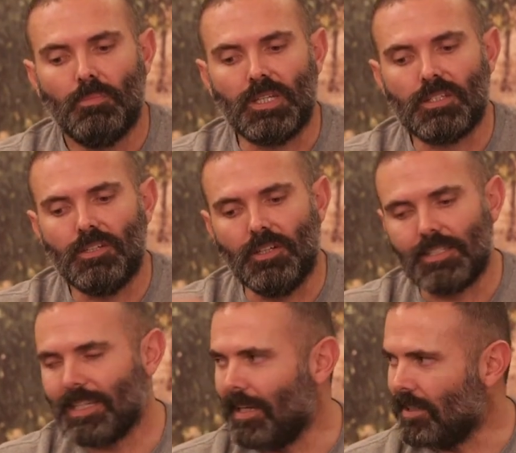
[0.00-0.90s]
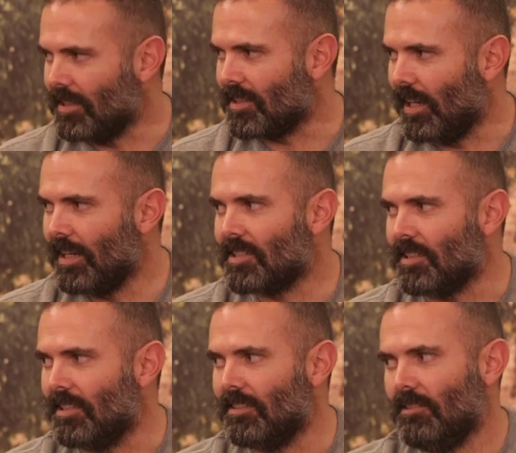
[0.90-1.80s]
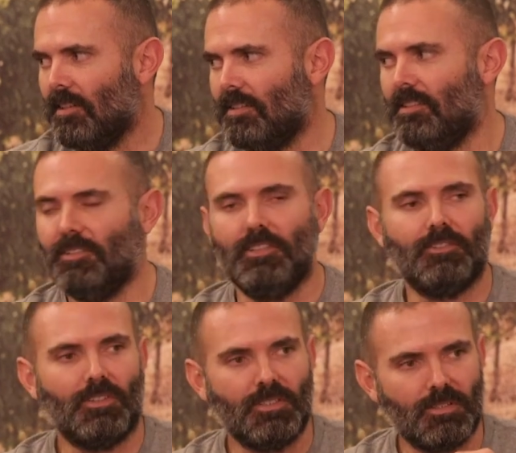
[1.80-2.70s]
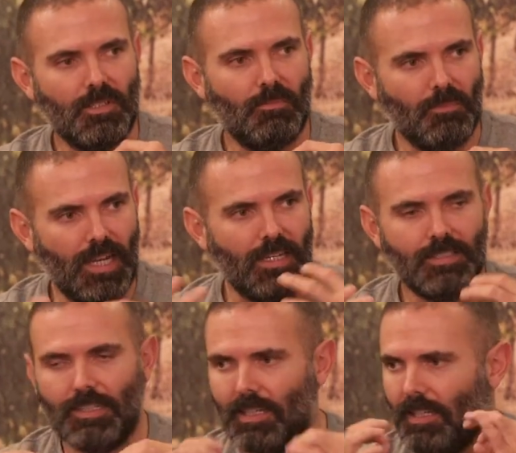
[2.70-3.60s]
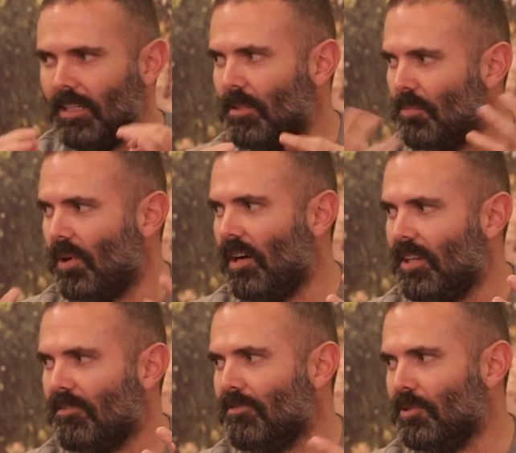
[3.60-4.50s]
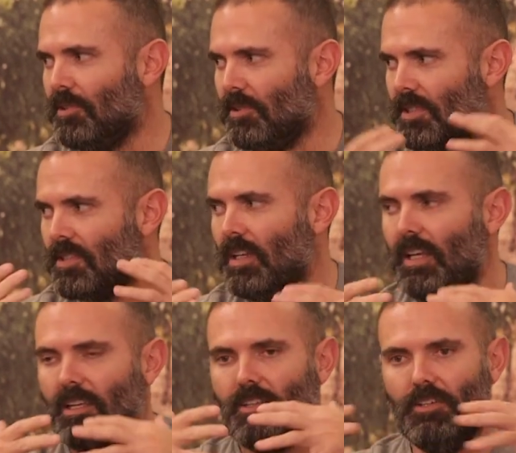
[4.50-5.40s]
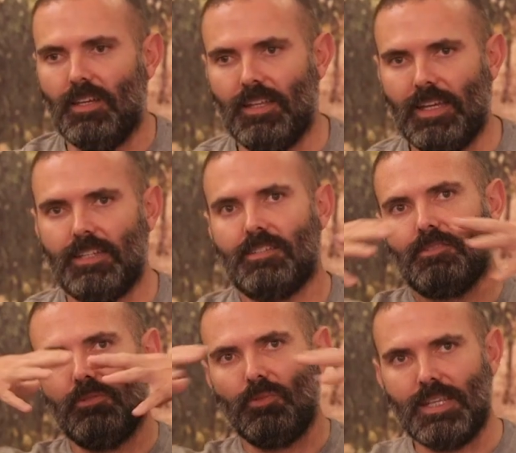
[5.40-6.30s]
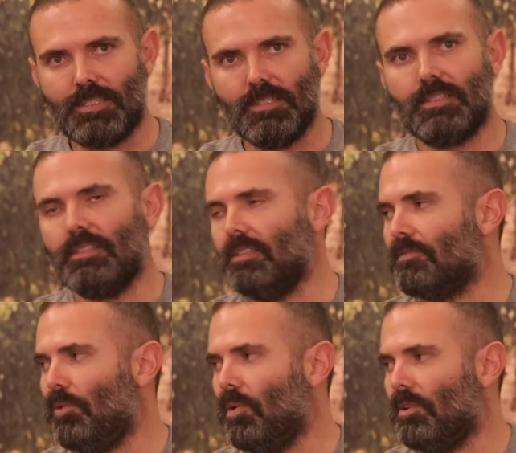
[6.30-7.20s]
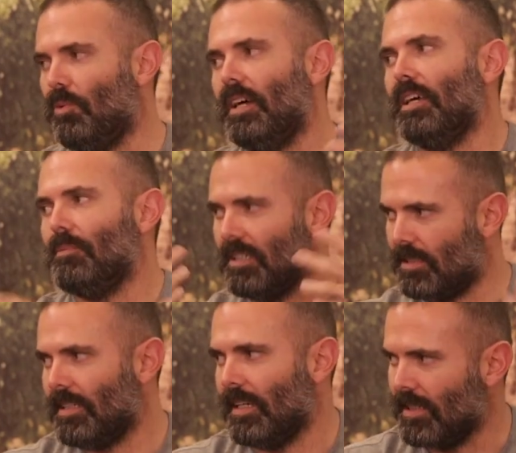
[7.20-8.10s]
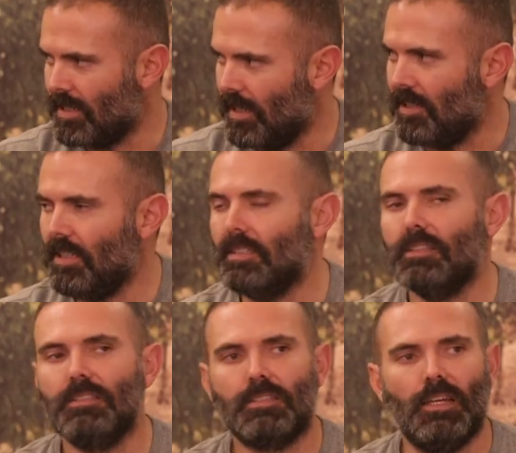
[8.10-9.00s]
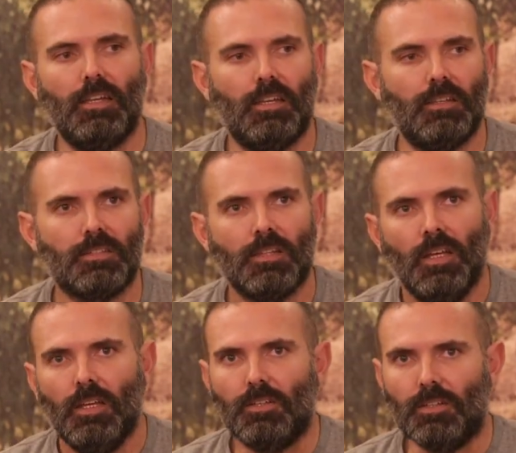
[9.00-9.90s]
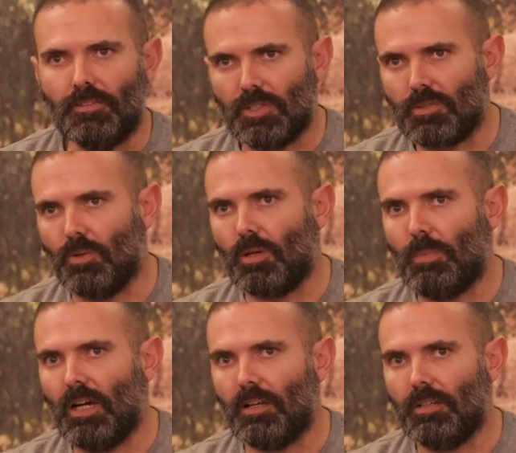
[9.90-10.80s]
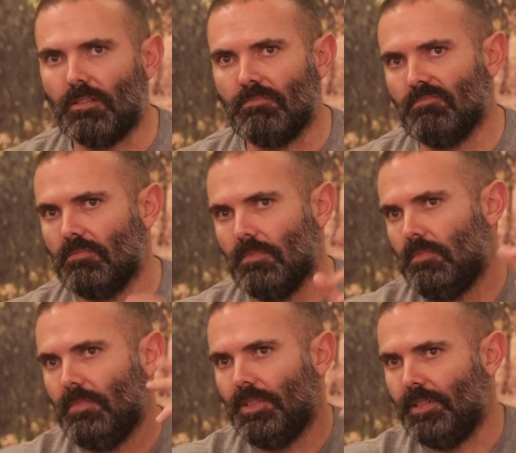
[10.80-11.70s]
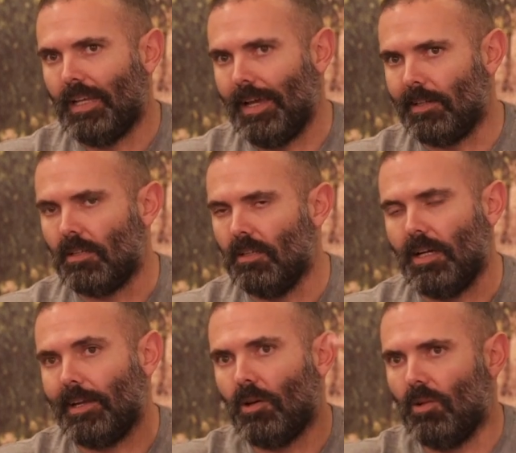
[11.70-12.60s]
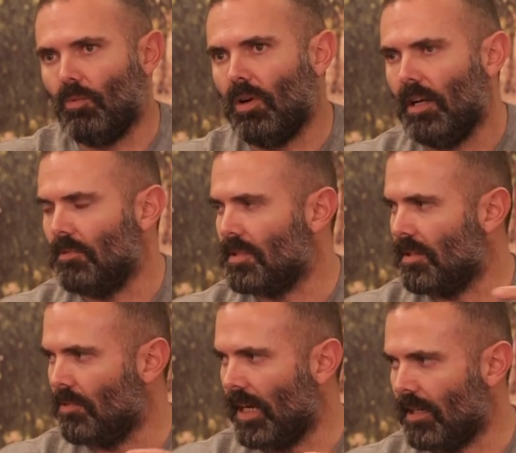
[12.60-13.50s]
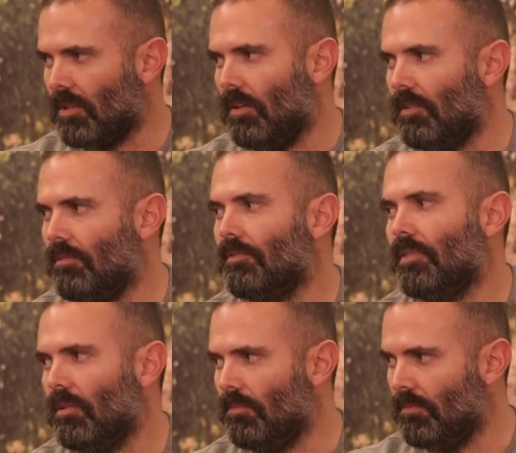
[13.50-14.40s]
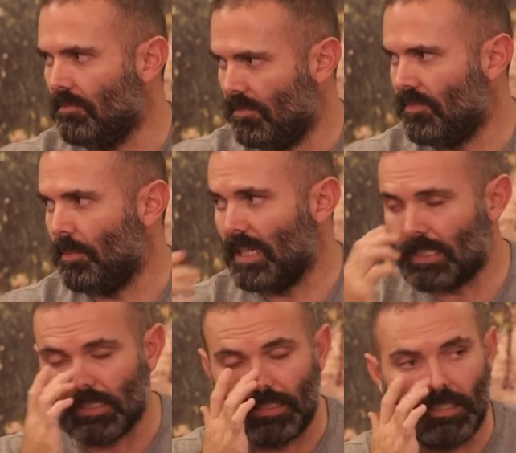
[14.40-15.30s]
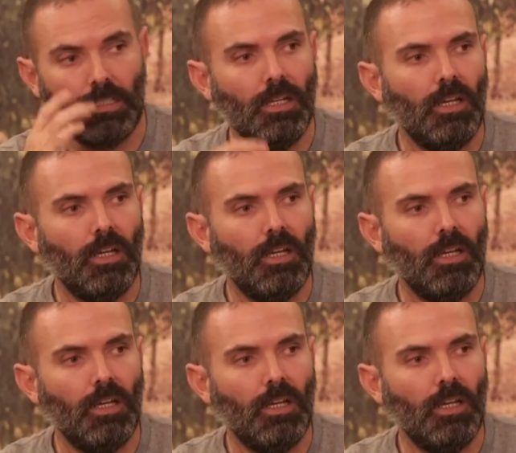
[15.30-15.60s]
but, you know, 10 years later, you know, you've got this amazing, clear, bright fruit you know, and that sort of rusticity has fallen away, but it's mm. taken 10 years. Yeah. And, you know, if you talk about an, you know, an Adic icon wine was that Radikon from, from Italy,